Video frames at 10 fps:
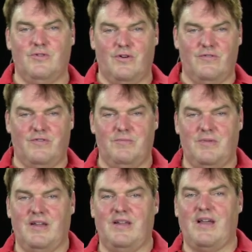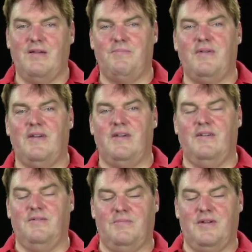over my
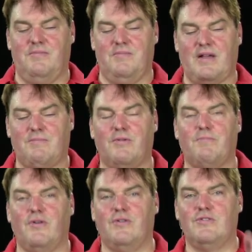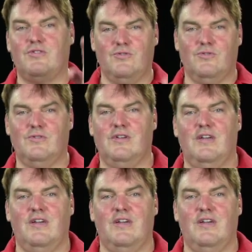iPad, my MacBook Pro to